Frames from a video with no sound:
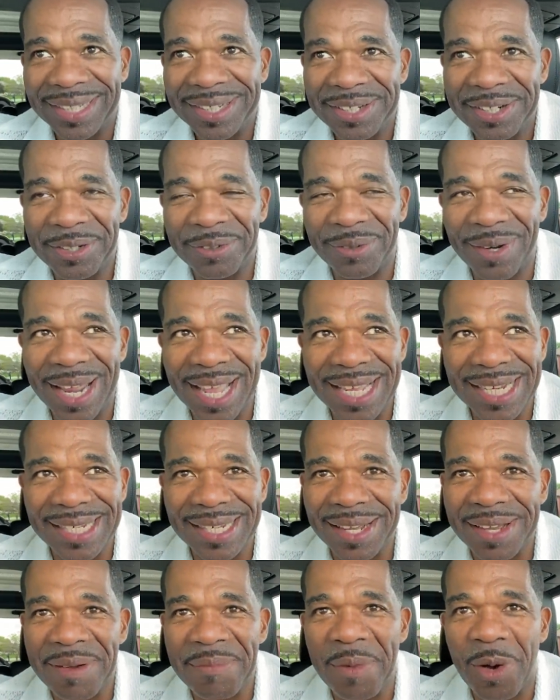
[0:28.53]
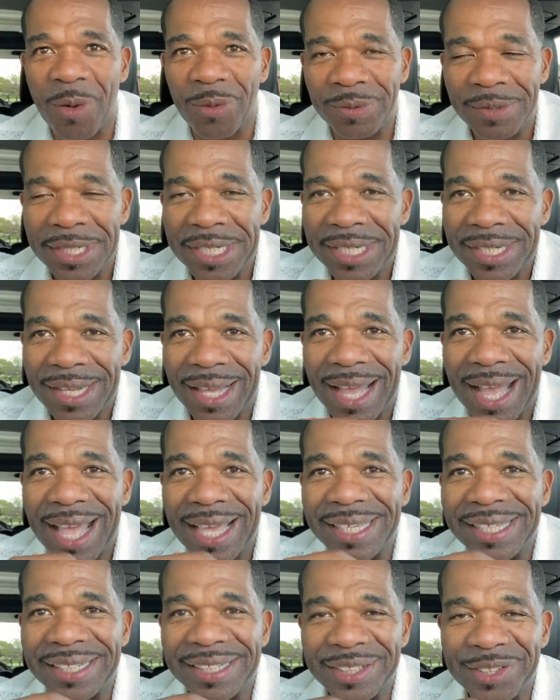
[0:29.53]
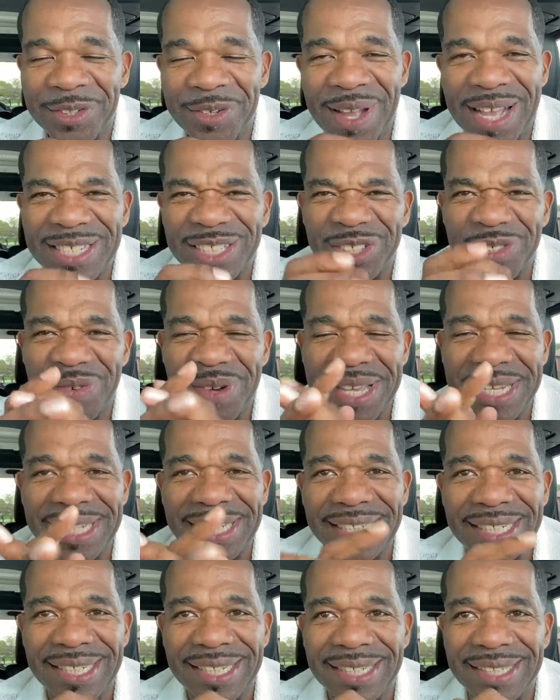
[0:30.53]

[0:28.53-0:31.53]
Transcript: All right, I'm on. I graduated